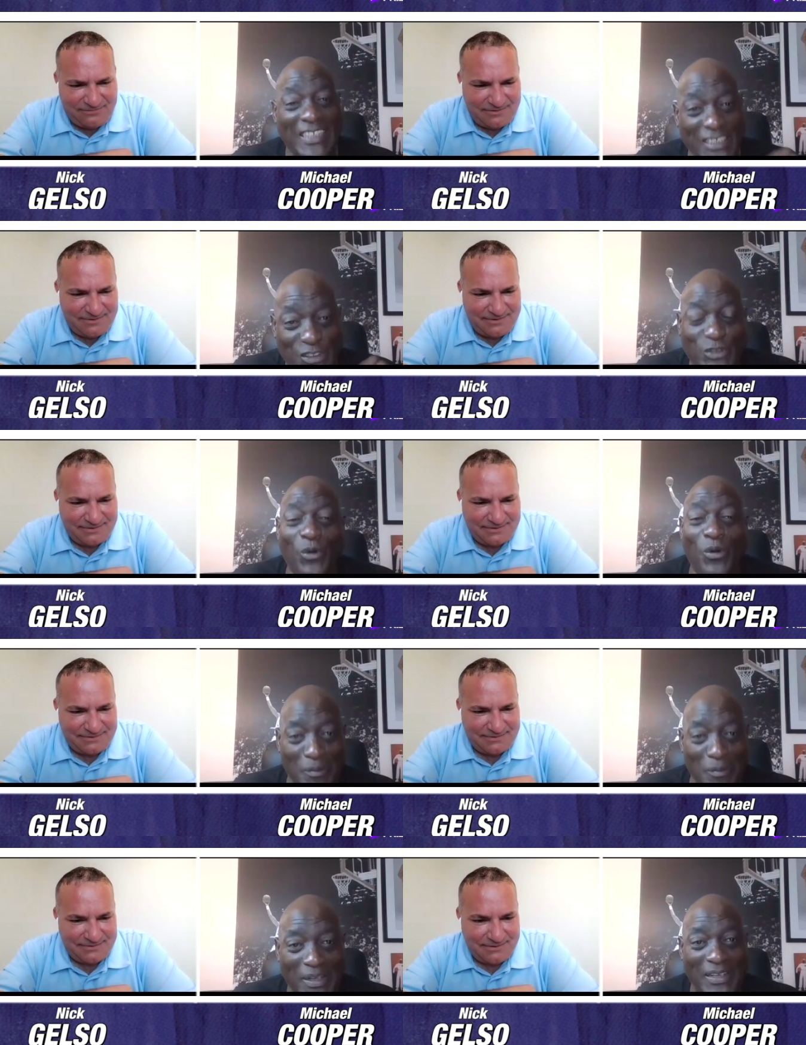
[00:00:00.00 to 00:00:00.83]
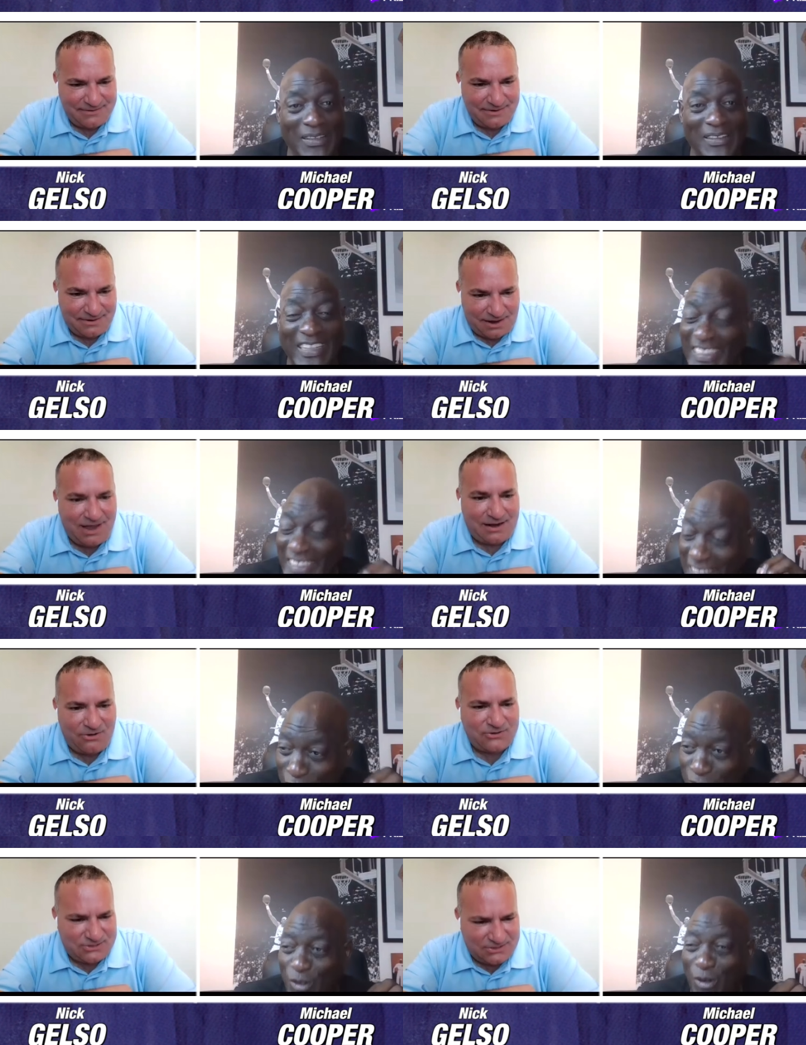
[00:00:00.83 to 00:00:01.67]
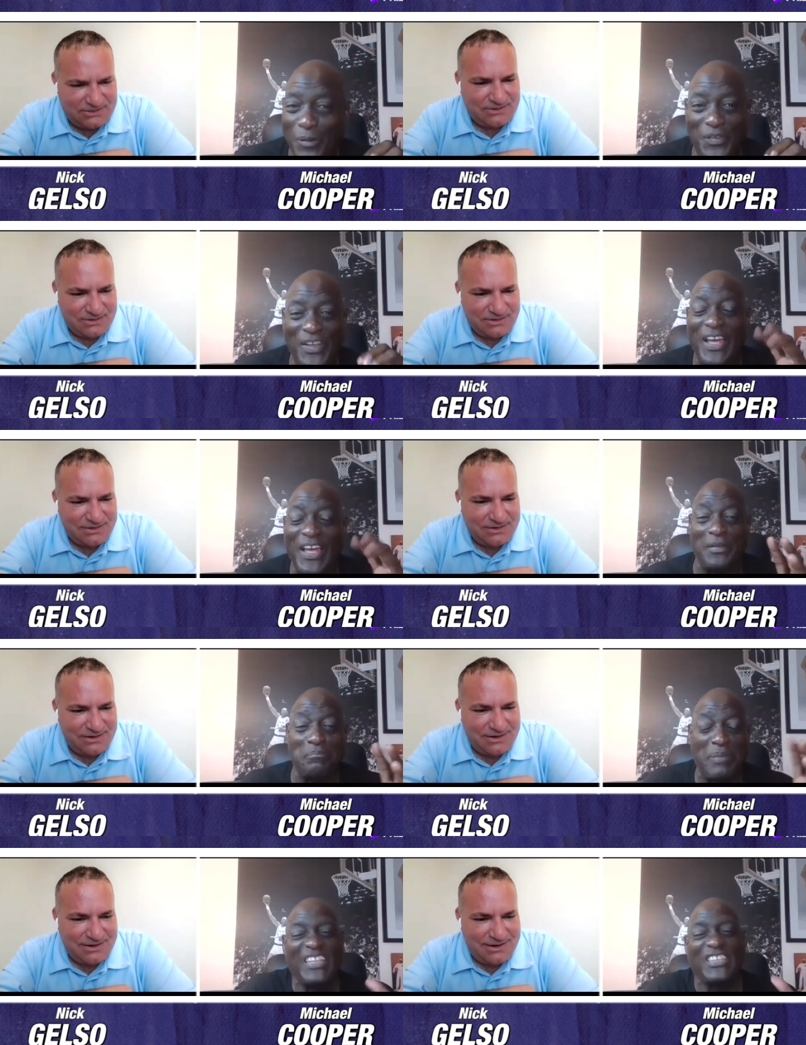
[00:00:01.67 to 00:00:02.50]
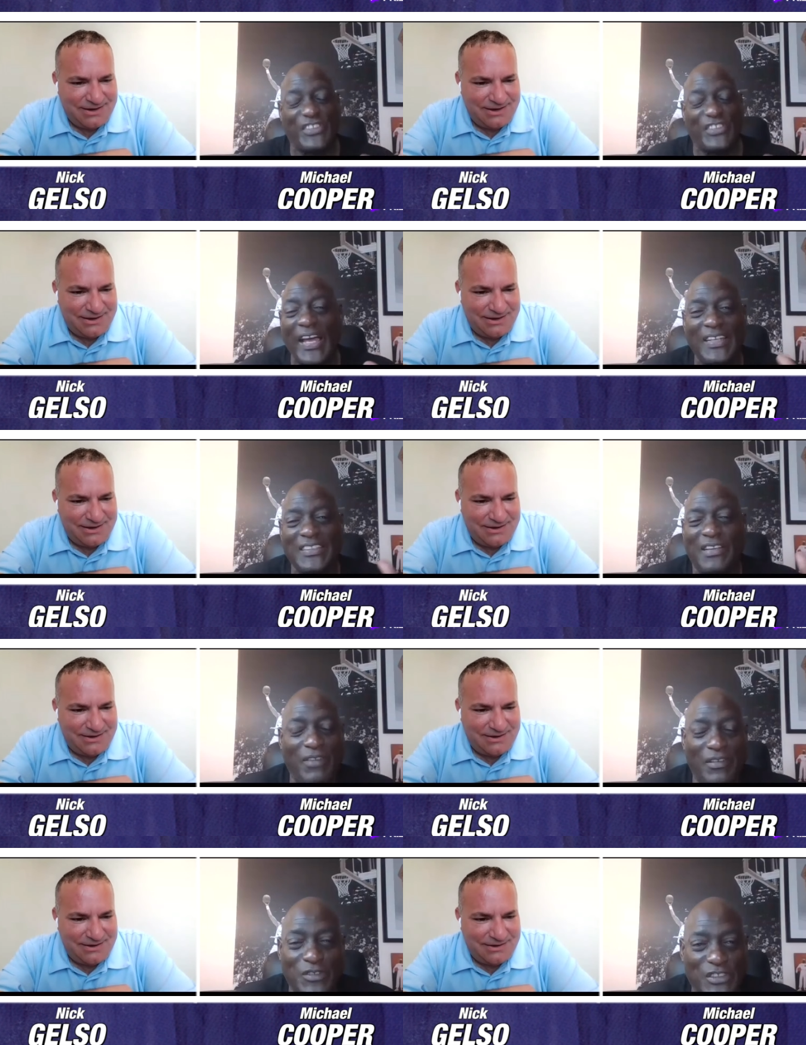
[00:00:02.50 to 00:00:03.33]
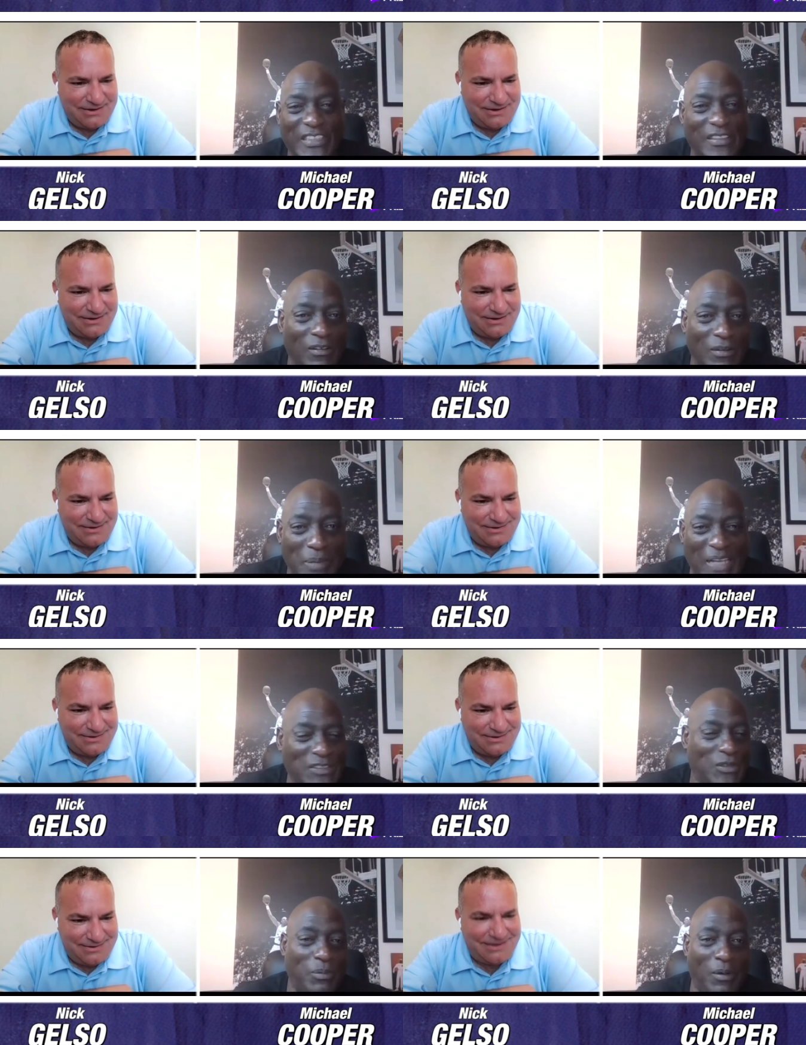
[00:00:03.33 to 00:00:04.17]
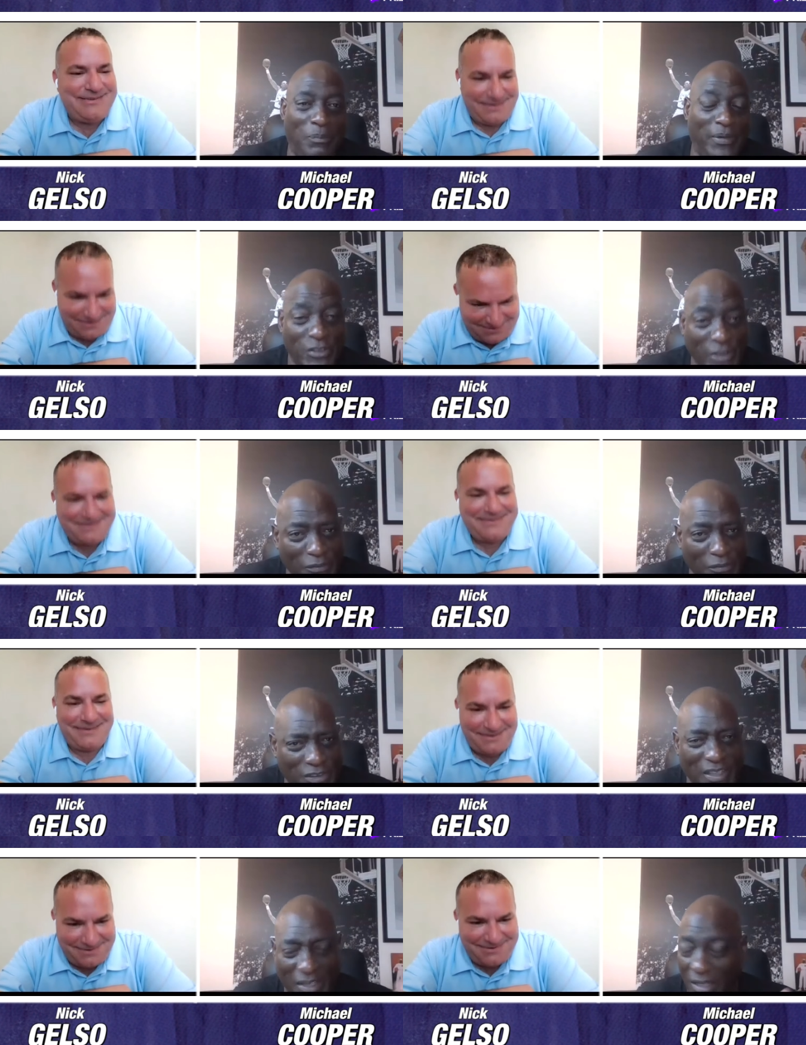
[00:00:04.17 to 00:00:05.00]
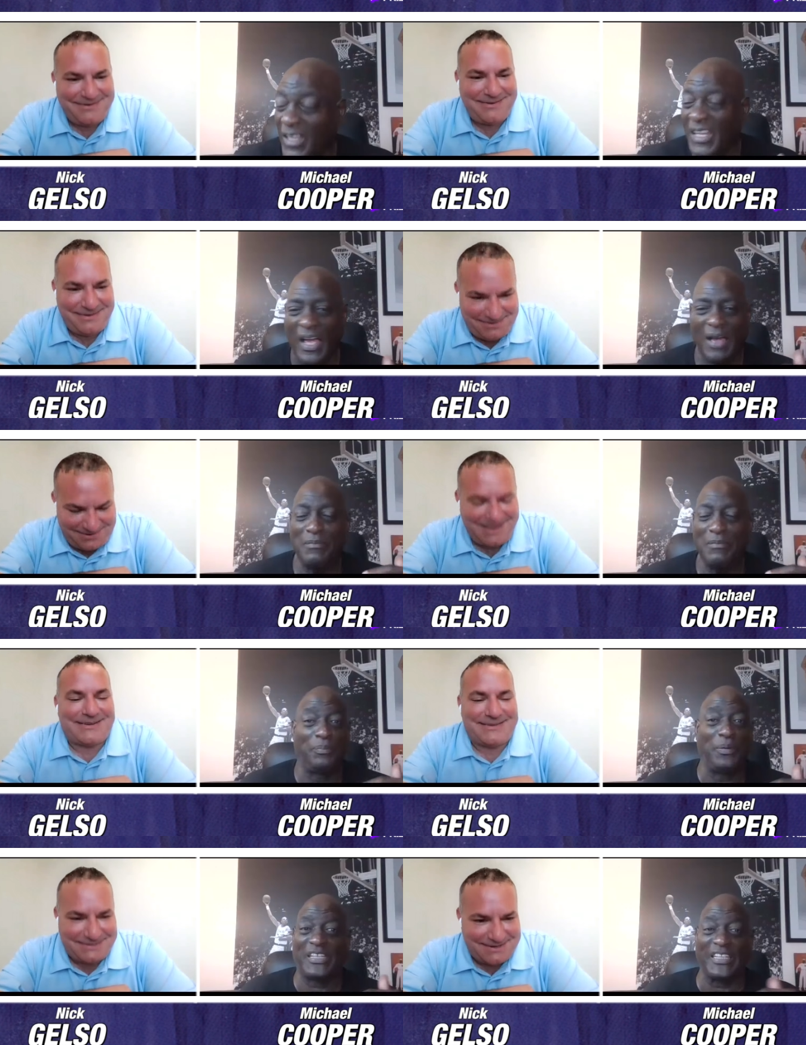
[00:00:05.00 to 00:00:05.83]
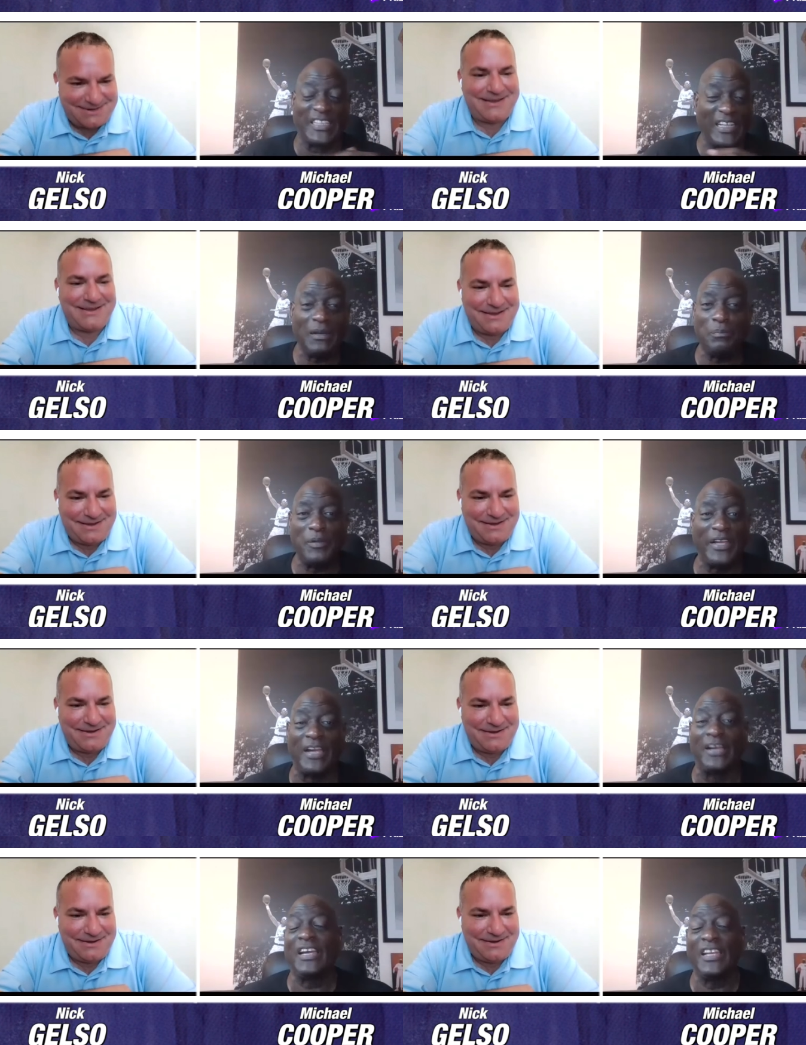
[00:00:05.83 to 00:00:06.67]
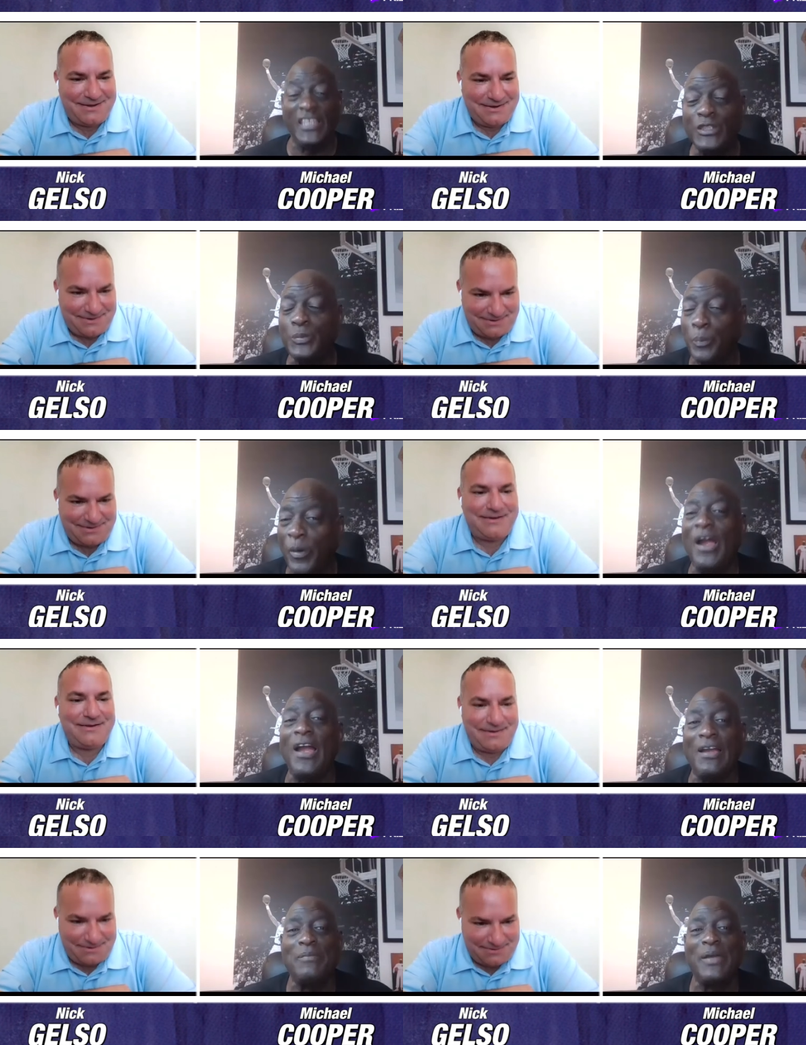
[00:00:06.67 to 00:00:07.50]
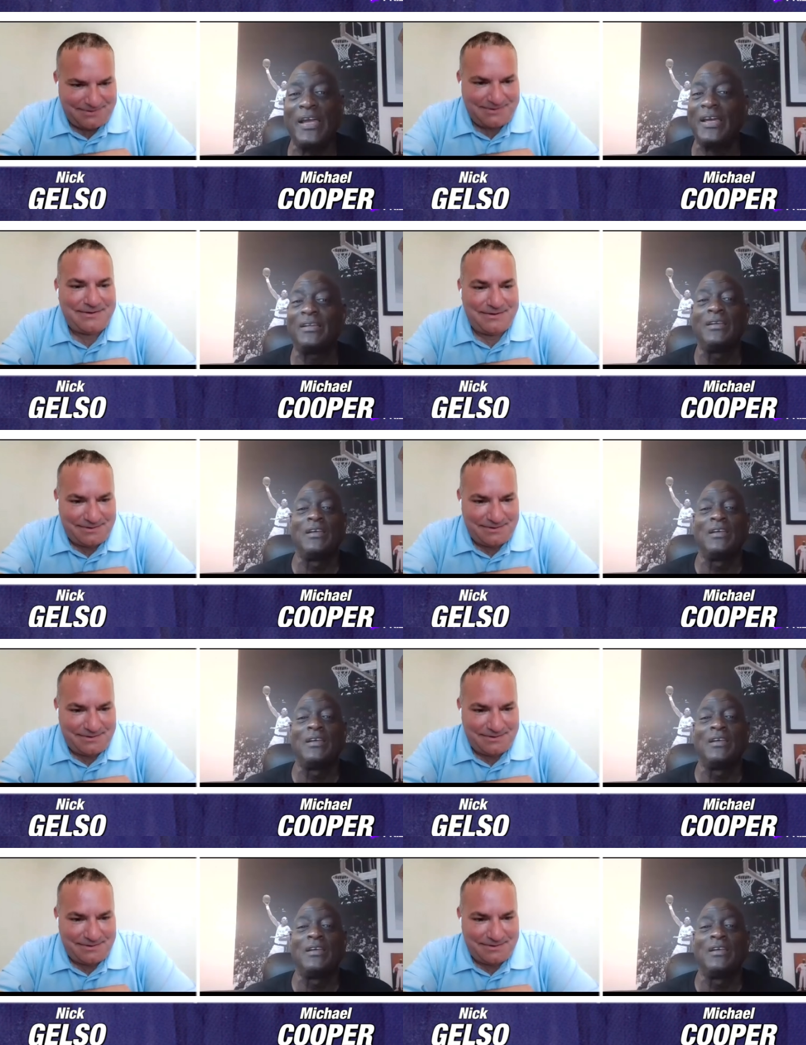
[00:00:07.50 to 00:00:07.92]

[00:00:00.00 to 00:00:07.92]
Speaker 1: could score, man. He I know. Score, he... he had the biggest size I've ever seen on a basketball player. You ever? Yeah. I mean, yes. But could get up in the air in his prime, man.